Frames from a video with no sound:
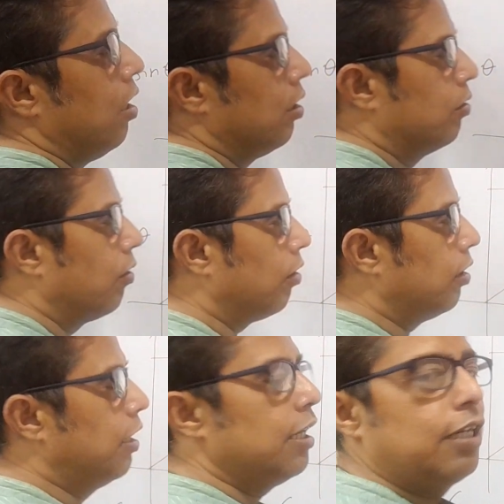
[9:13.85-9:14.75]
So
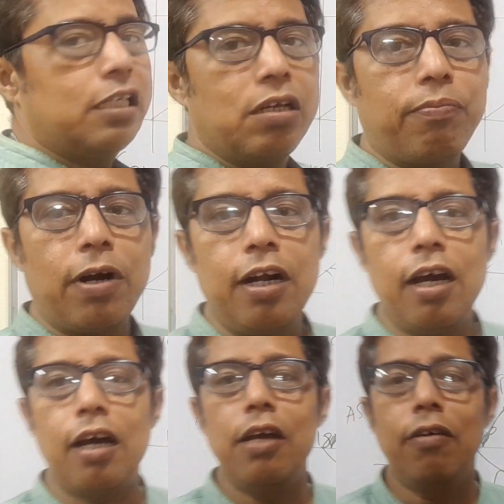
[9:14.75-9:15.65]
this is the
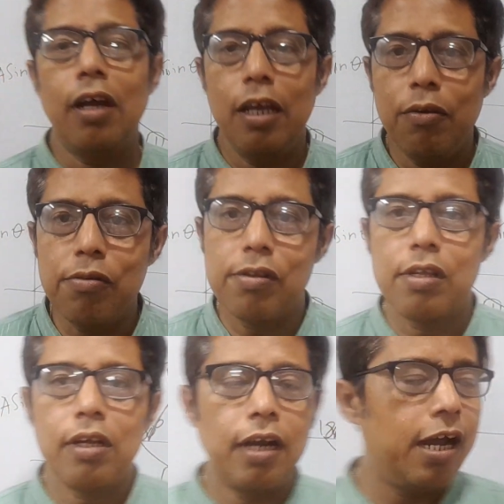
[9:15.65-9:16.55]
funda you can use,
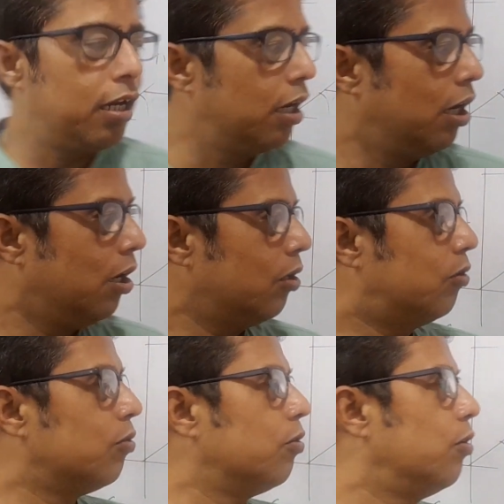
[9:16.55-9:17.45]
right,
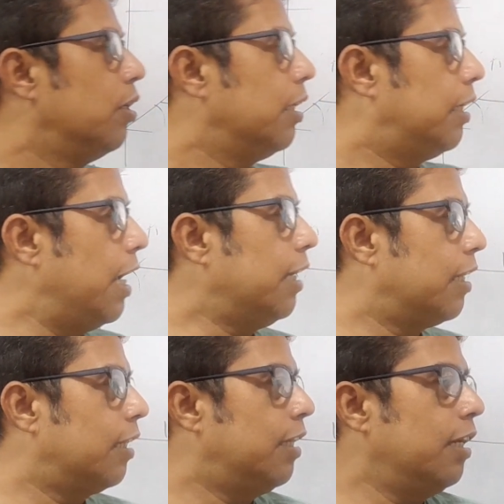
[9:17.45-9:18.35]
to take
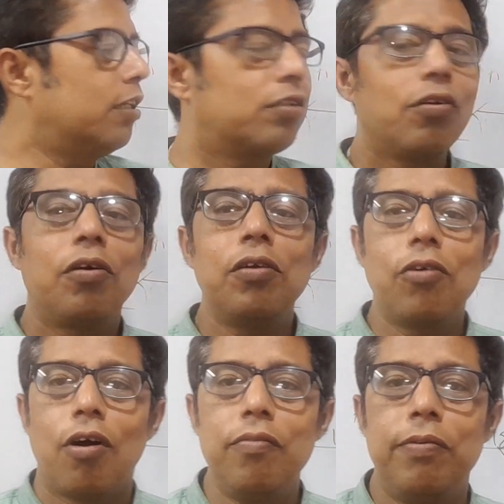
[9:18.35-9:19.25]
the things on
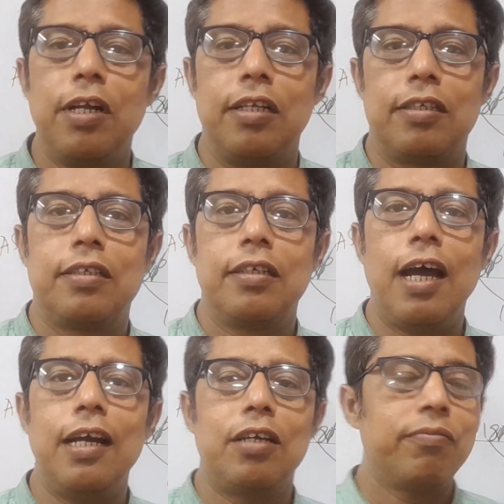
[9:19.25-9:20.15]
confidence,
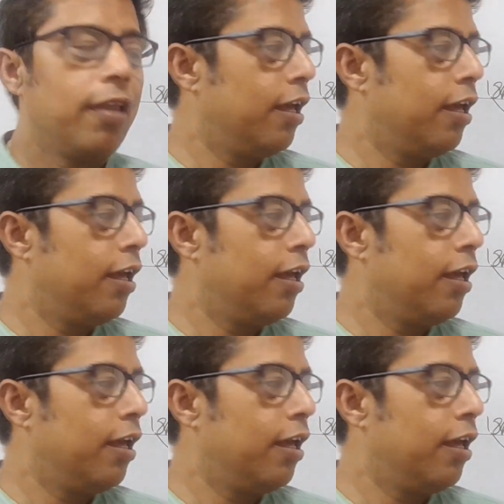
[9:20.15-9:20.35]
right?